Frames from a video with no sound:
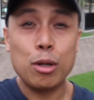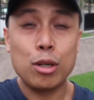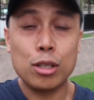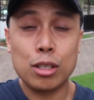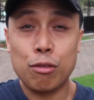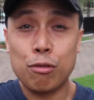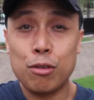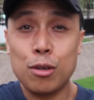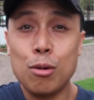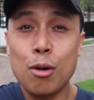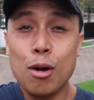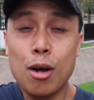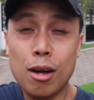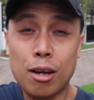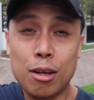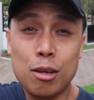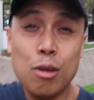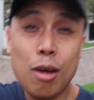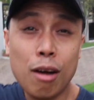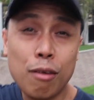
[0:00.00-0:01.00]
Because if you
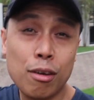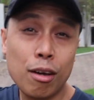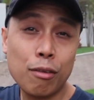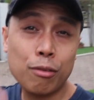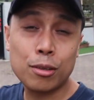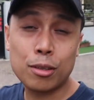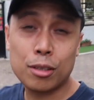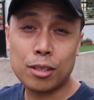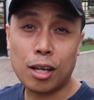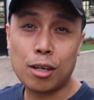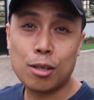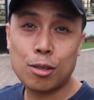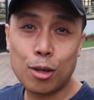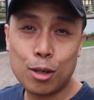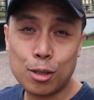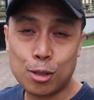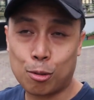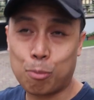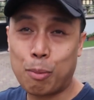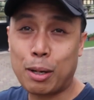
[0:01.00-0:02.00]
have to understand this
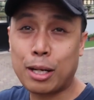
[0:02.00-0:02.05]
also,